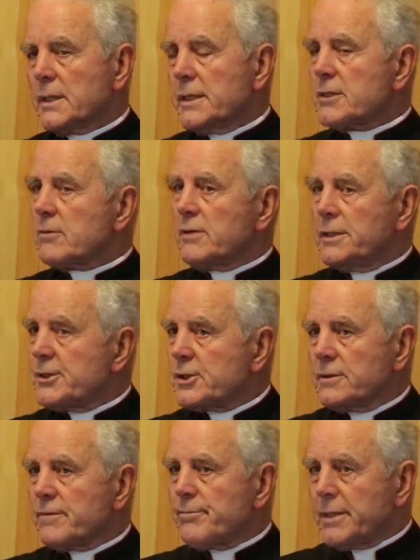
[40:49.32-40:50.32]
It's the
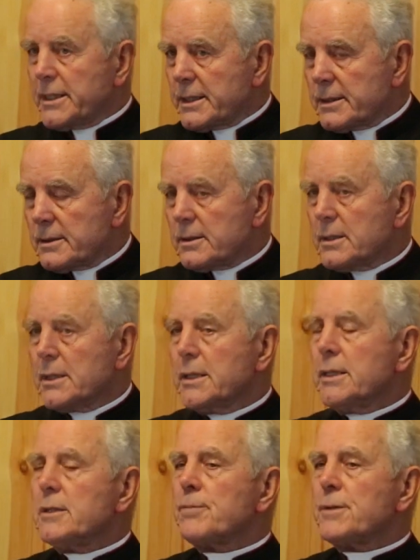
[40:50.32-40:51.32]
religion of man
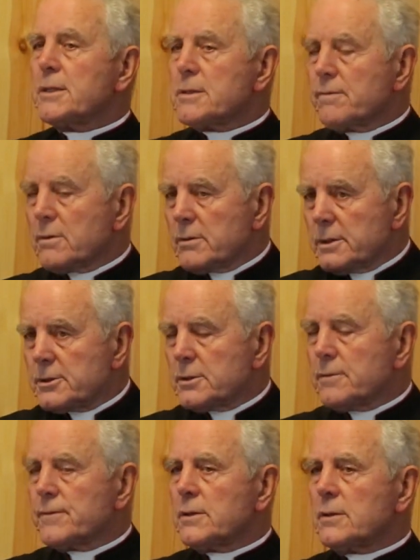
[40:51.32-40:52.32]
in the place of the religion
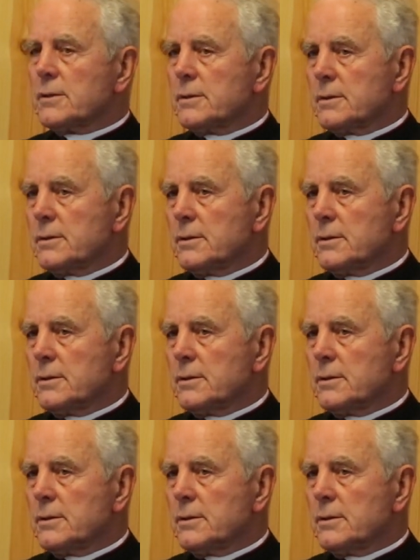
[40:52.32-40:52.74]
of God.